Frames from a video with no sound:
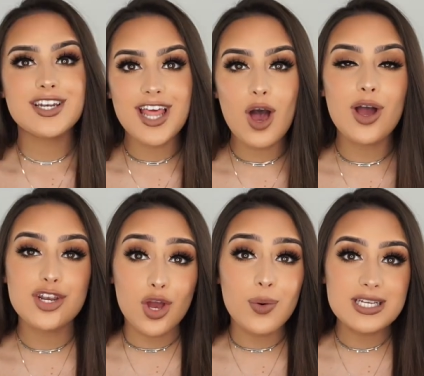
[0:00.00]
Now, I
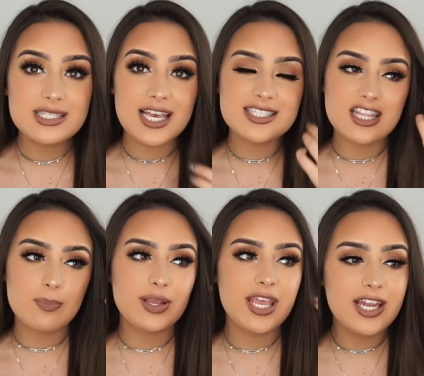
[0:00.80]
know I said at the
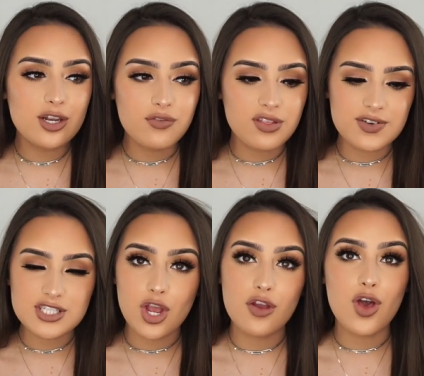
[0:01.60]
beginning of the
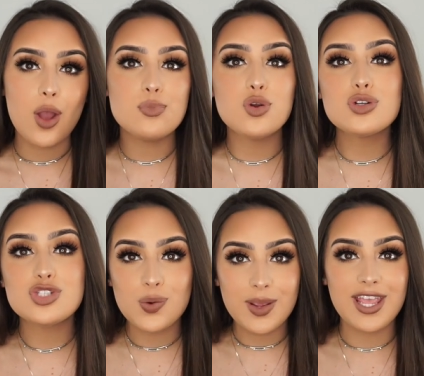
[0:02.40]
video that I'm not
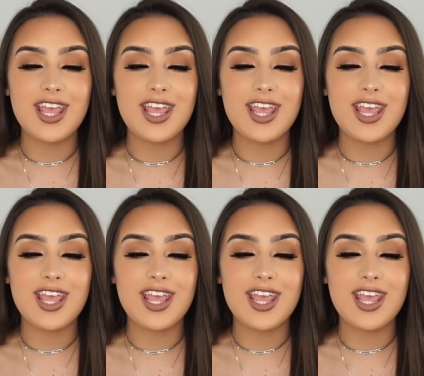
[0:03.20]
doing